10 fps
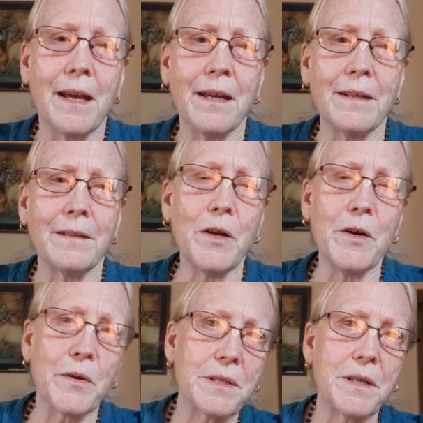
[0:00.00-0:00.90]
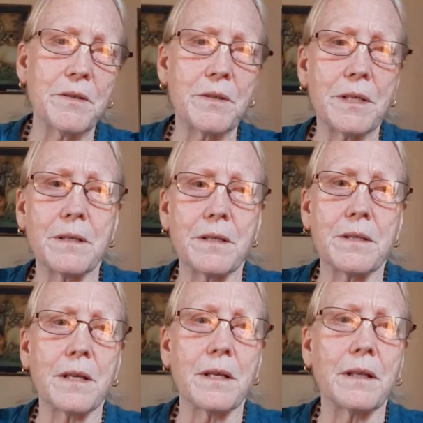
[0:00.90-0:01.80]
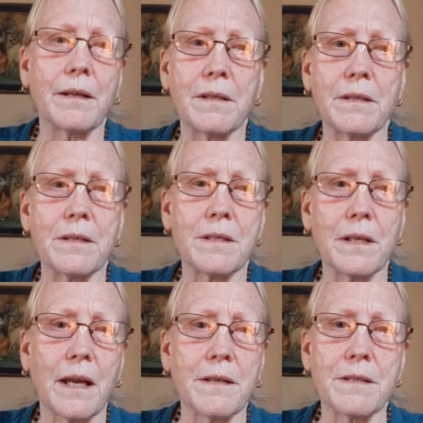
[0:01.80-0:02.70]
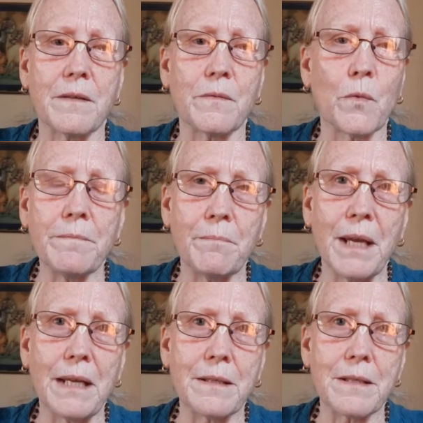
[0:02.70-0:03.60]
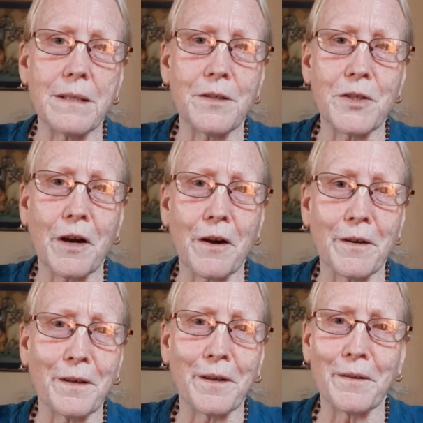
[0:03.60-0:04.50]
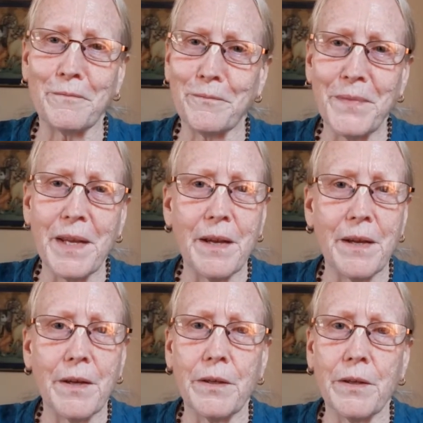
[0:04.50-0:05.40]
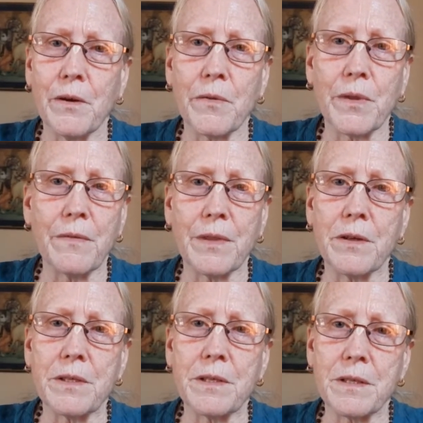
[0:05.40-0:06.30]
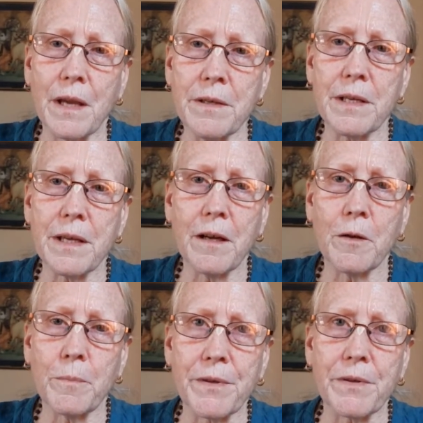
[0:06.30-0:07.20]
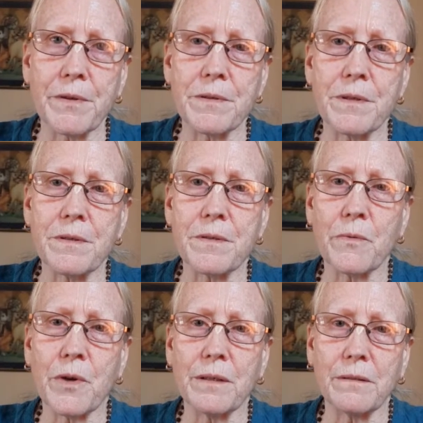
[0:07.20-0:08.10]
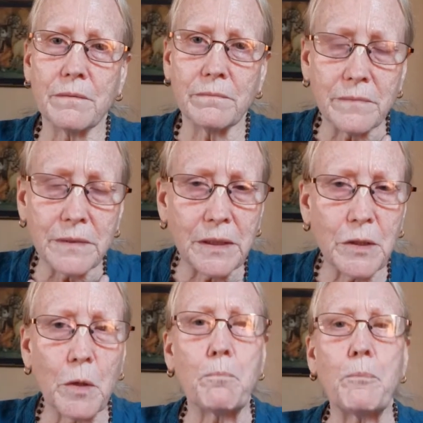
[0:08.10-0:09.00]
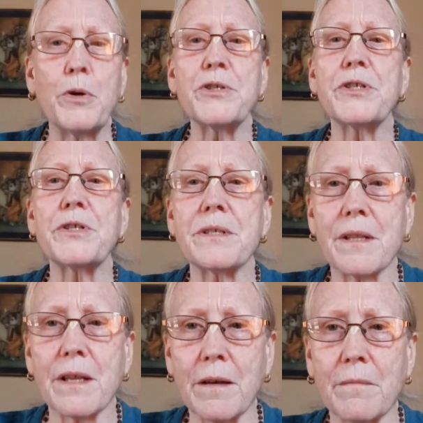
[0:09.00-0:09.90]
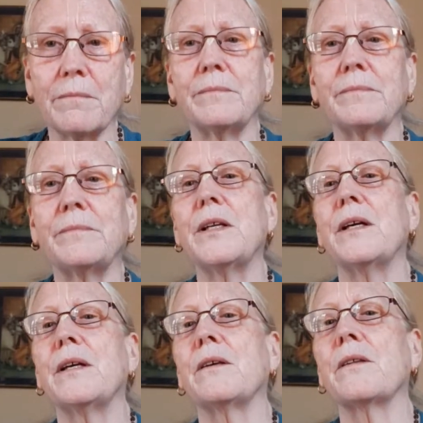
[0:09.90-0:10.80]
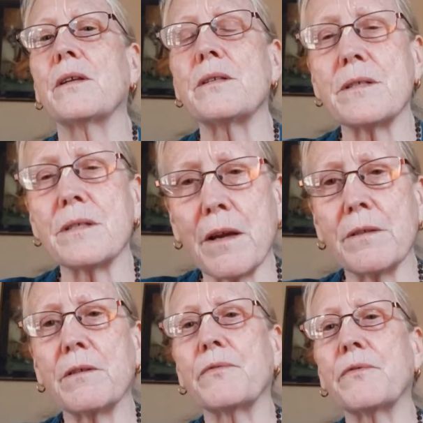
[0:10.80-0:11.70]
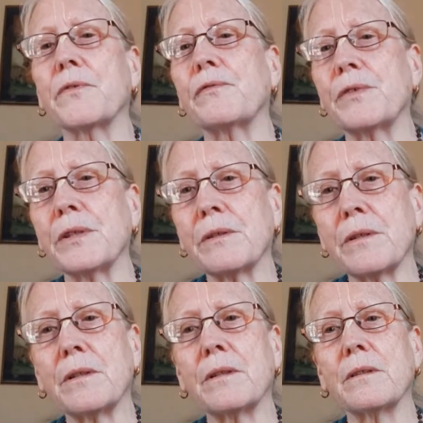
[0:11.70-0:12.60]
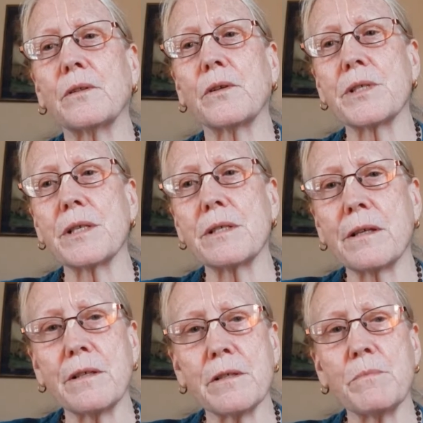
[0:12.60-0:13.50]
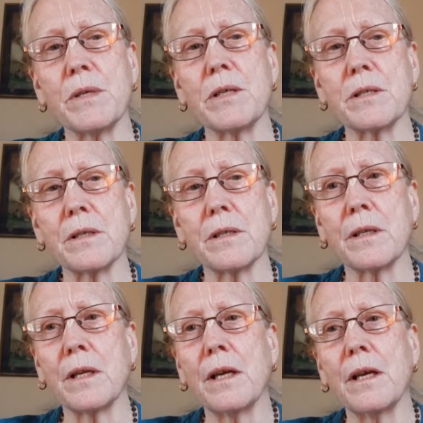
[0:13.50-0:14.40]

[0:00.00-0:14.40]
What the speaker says: And, you know, it's interesting to see, like, this is a lesson. What makes an acharya? You know, that their desire to help others is what, you know, pushes them, you know, the desire to fulfill Lord Chaitanya's mission.